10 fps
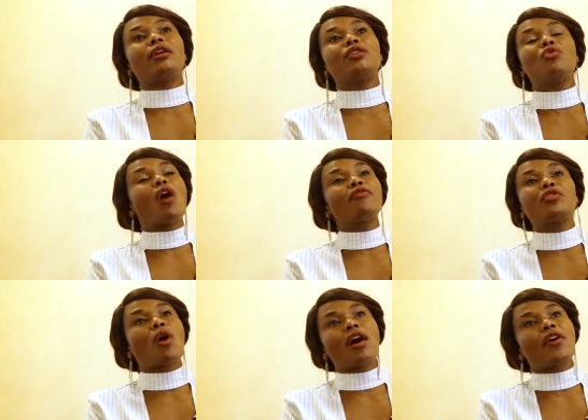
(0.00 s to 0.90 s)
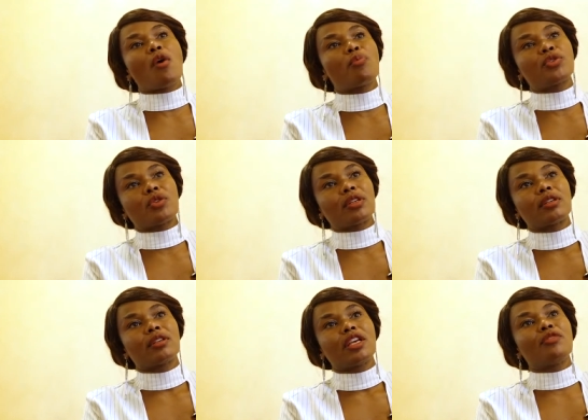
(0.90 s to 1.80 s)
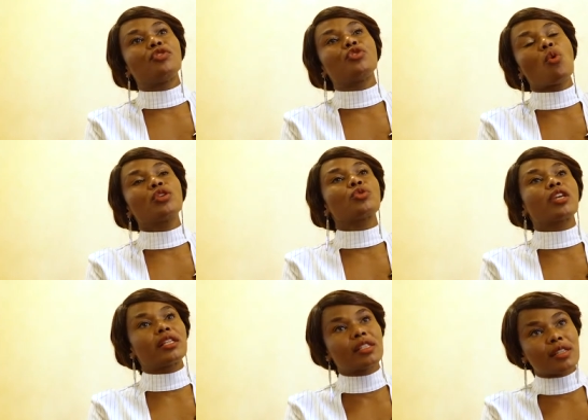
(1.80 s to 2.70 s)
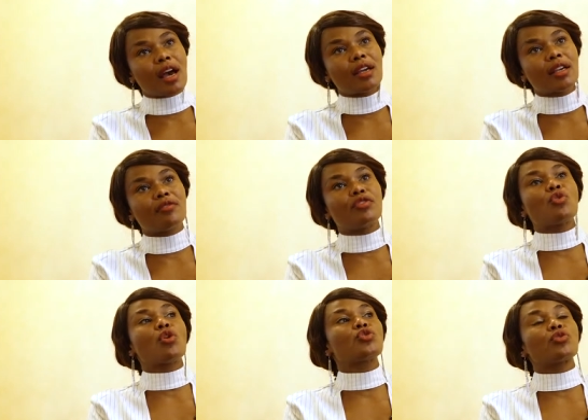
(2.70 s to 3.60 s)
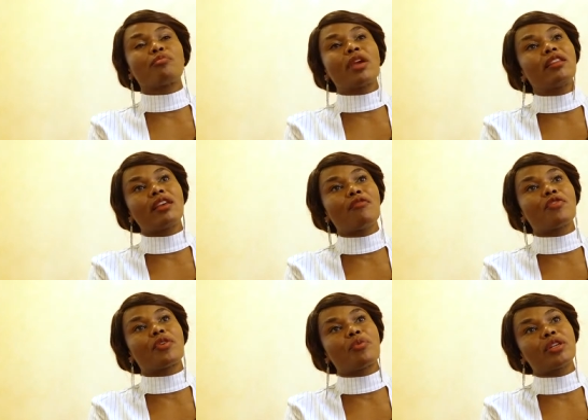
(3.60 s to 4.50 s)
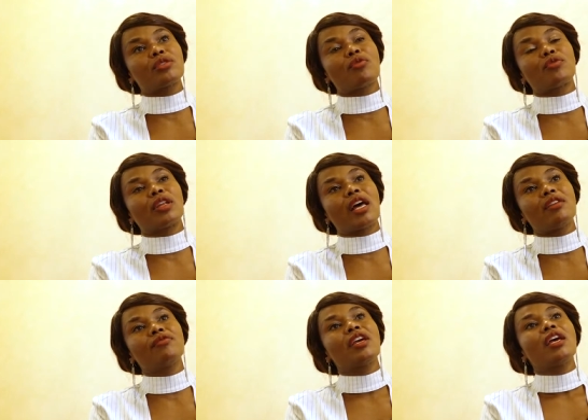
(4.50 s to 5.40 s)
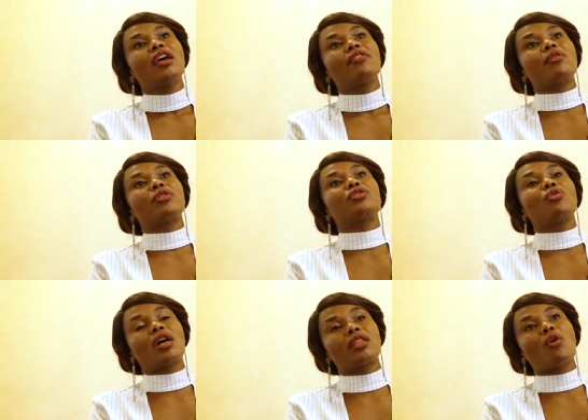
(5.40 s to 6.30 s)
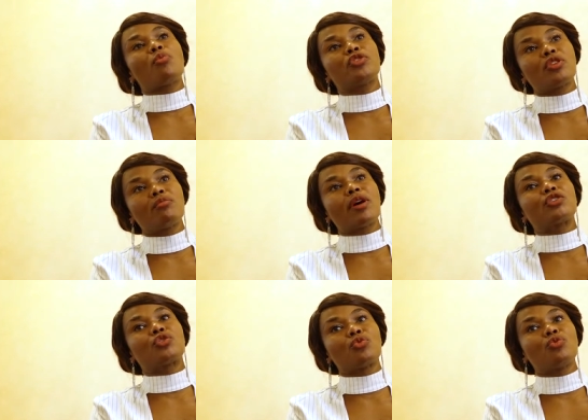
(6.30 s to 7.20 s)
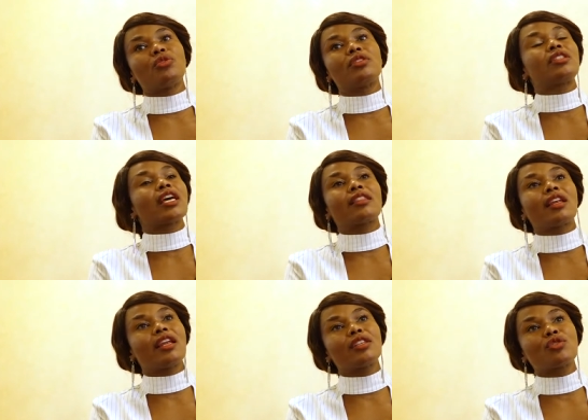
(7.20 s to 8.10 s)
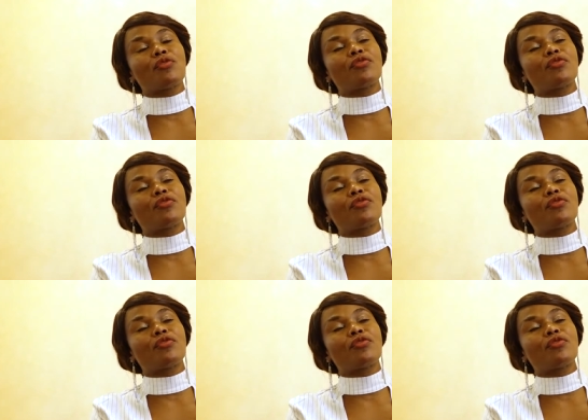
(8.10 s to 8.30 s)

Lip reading: you have no other option. If you don't want to get stuck, if you don't want to remain there for the rest of your life, there is no other option but to take the lens of